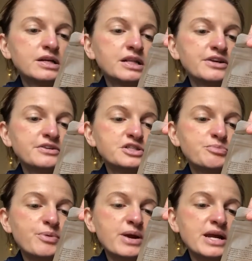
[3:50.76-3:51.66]
Clear
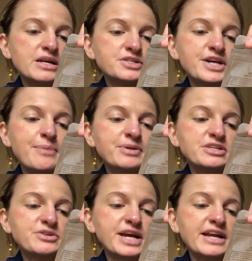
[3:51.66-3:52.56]
Spring
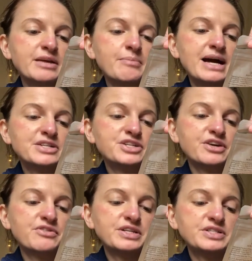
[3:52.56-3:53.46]
Japanese organic
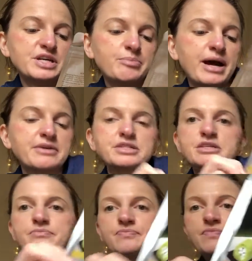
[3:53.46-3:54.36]
matcha green tea
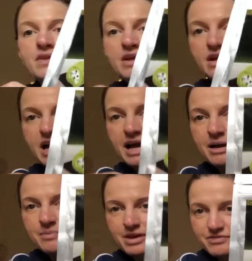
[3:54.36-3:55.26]
powder.
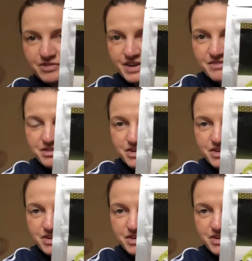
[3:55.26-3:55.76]
If you've never